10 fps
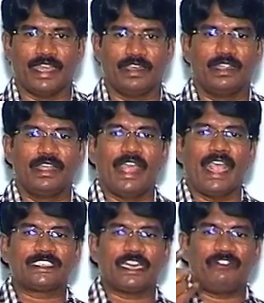Then
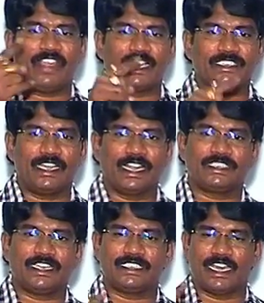esterification
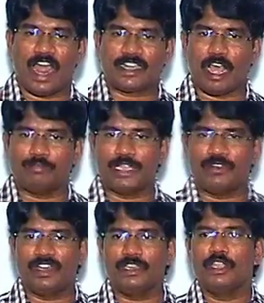test is not
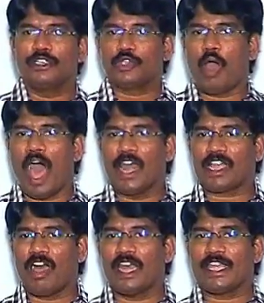observed, so
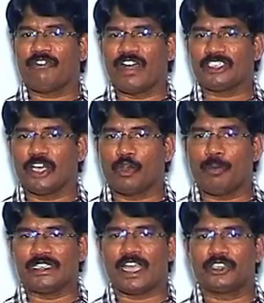alcoholic functional
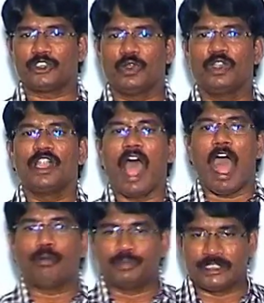group is also
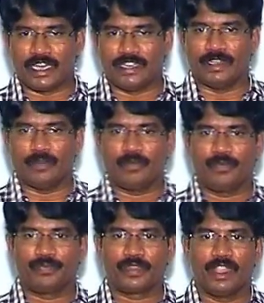absent.
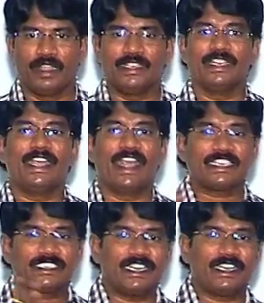Then the
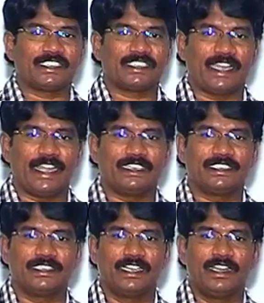next test
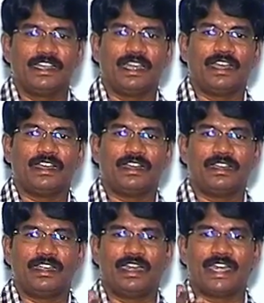is
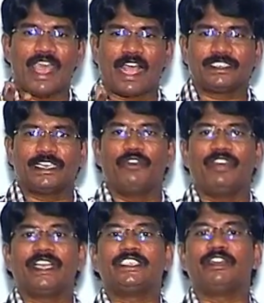
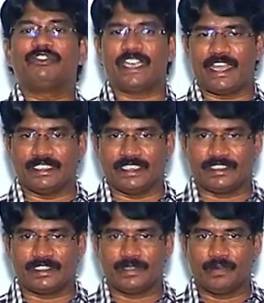reaction with Schiff's
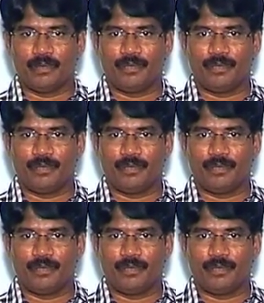reagent.